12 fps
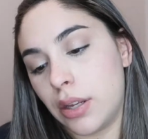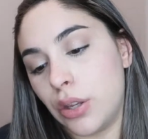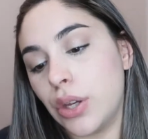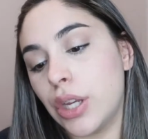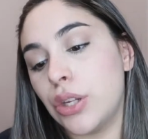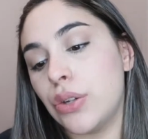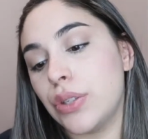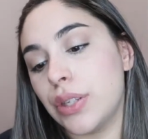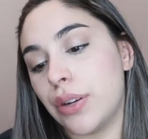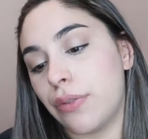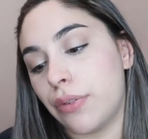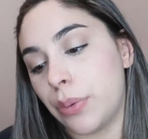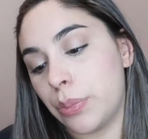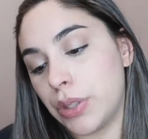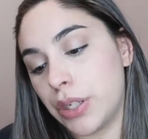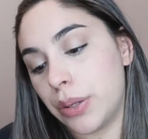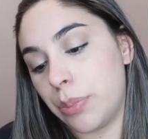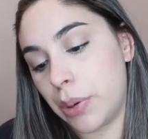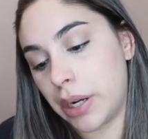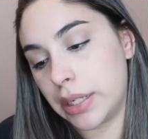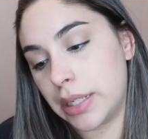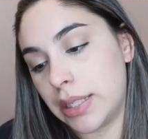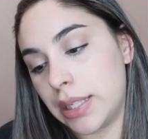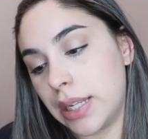You can use it for during
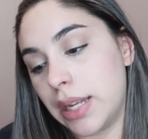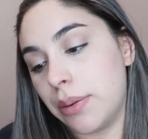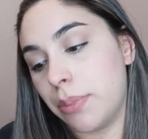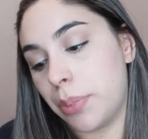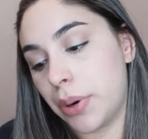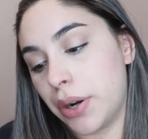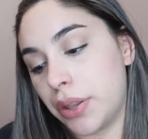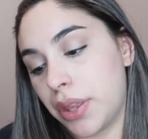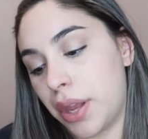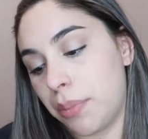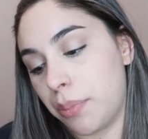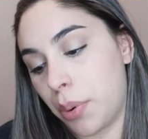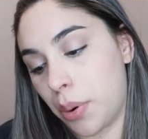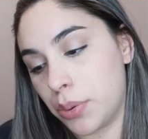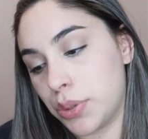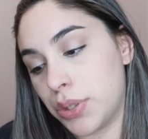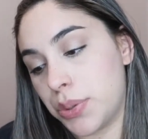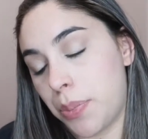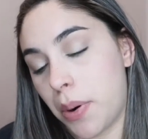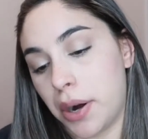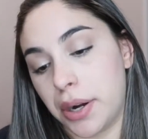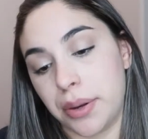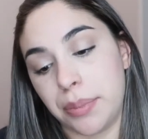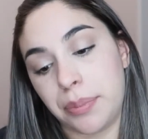pregnancy, birth, and
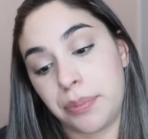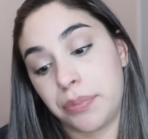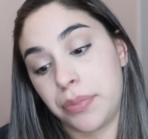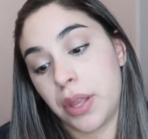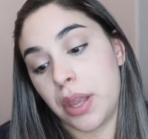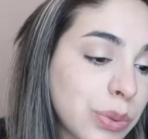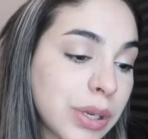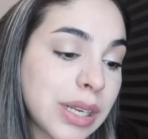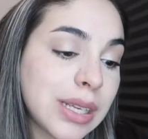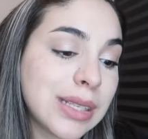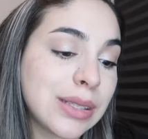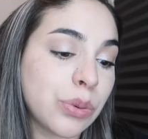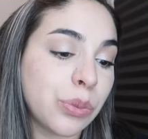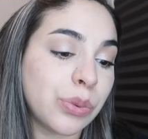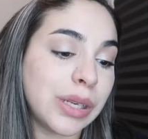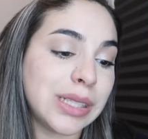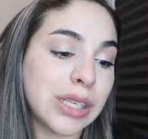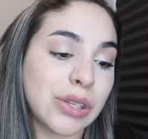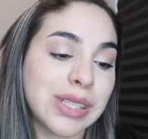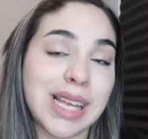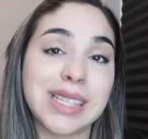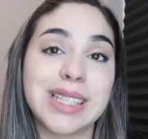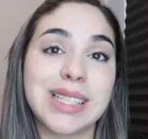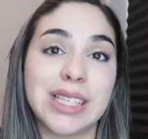postpartum. This one is retailed
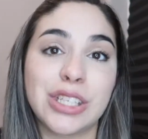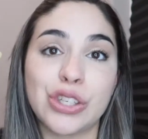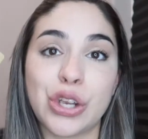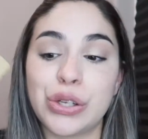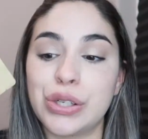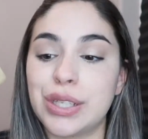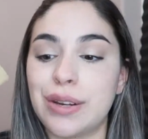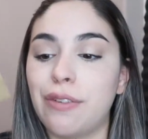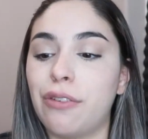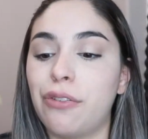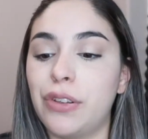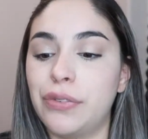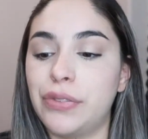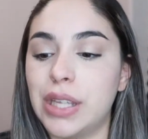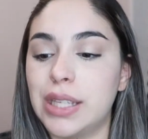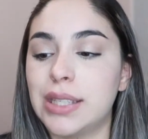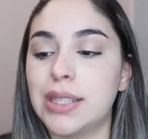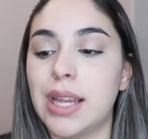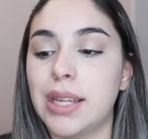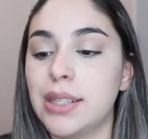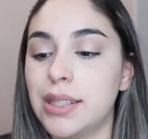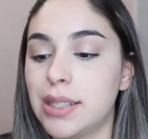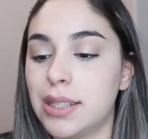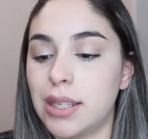at
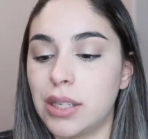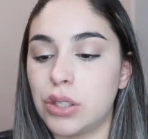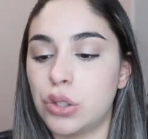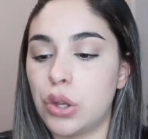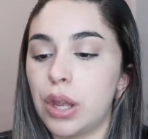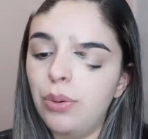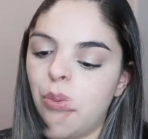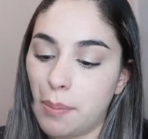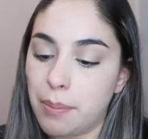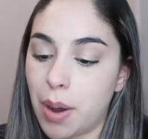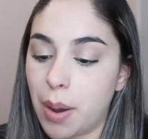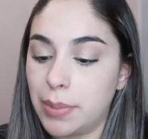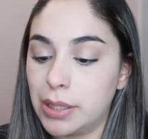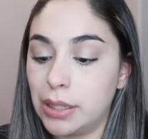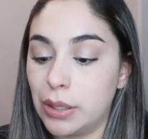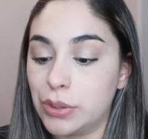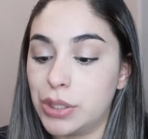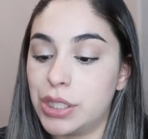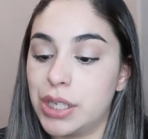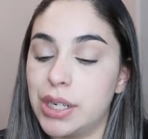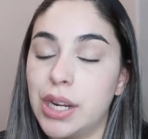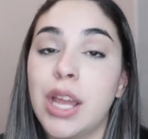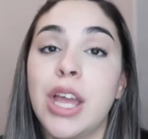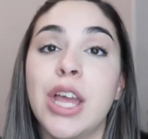$6.50. Mama
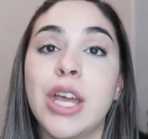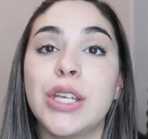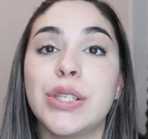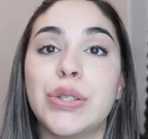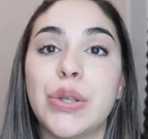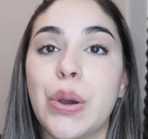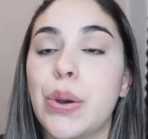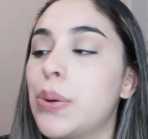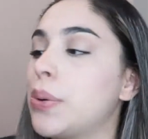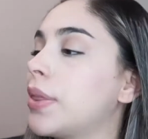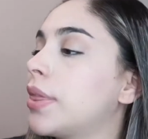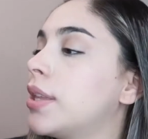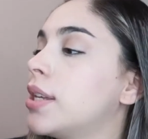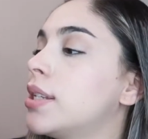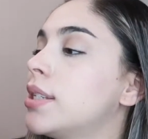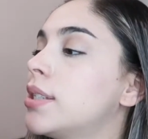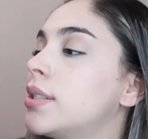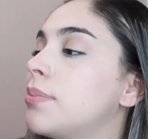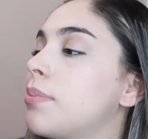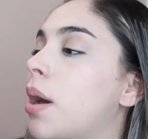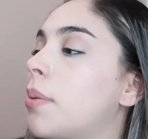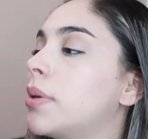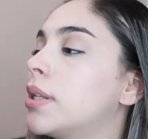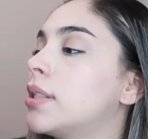Lotion. So this
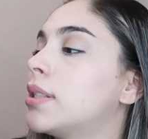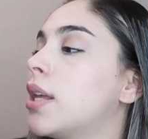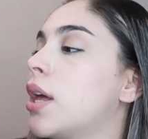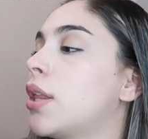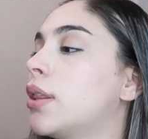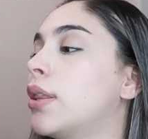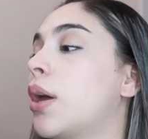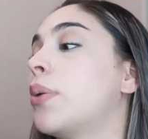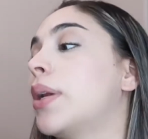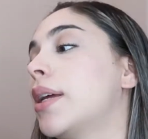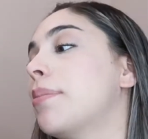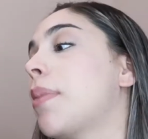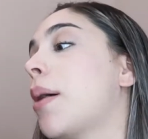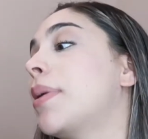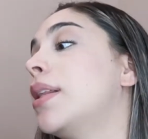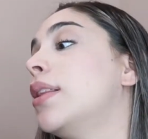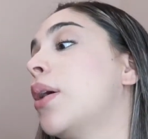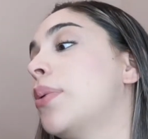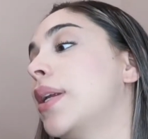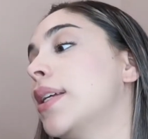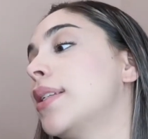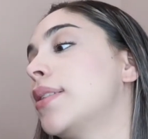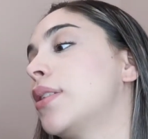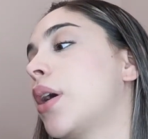Mama
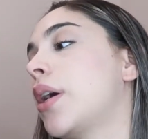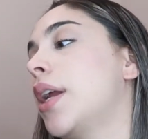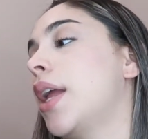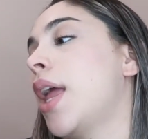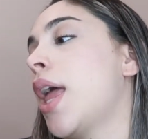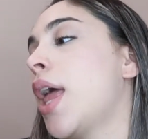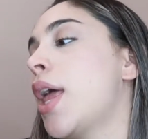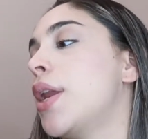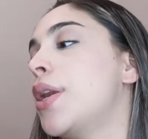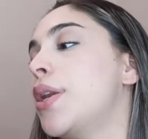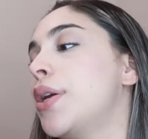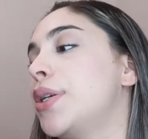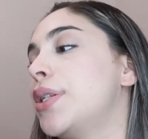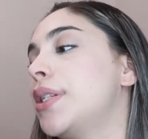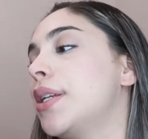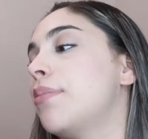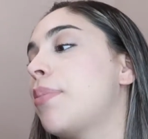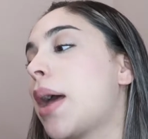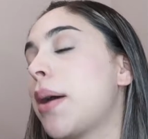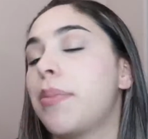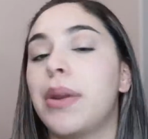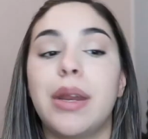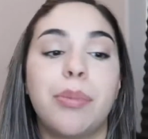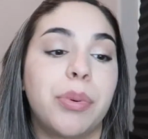Lotus, Nursing
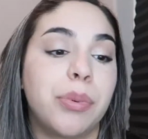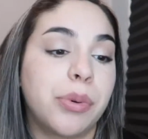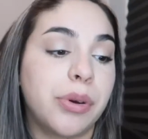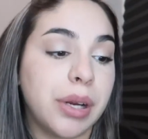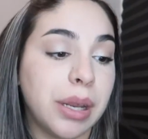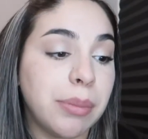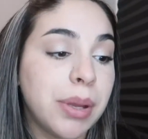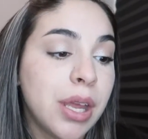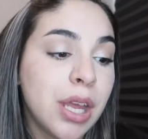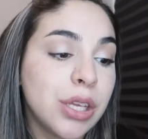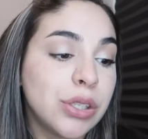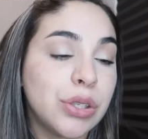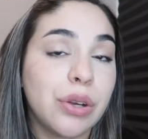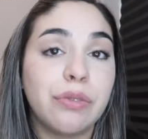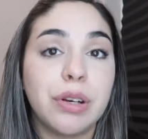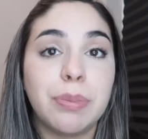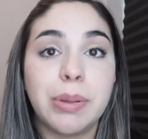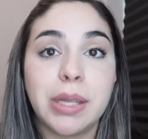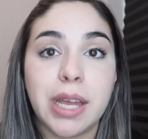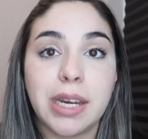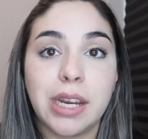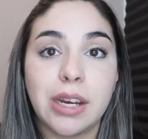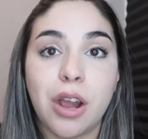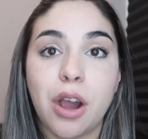Balm Nipple Cream. So if you're
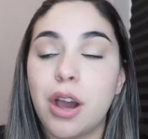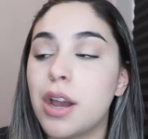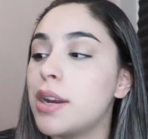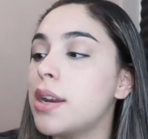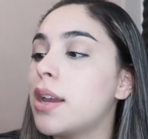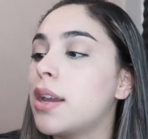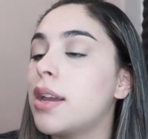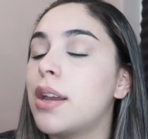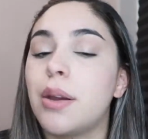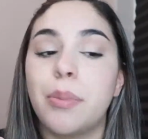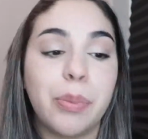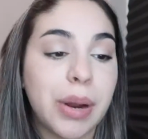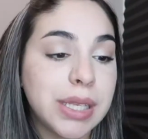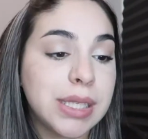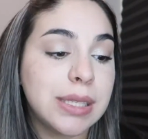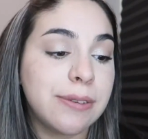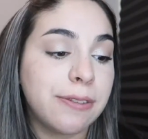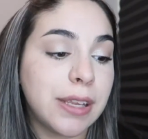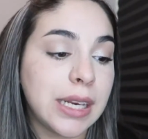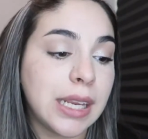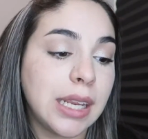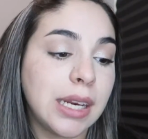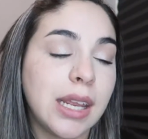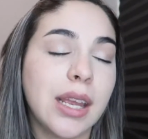planning on
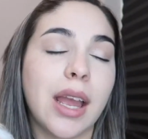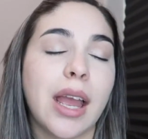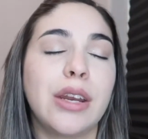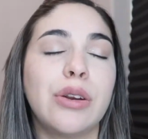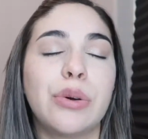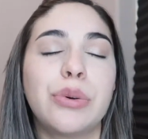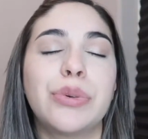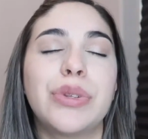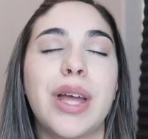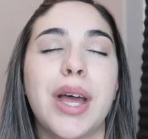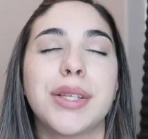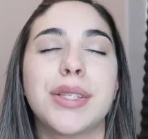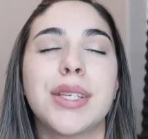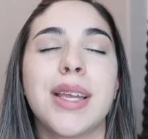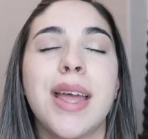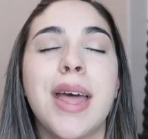breastfeeding, I know that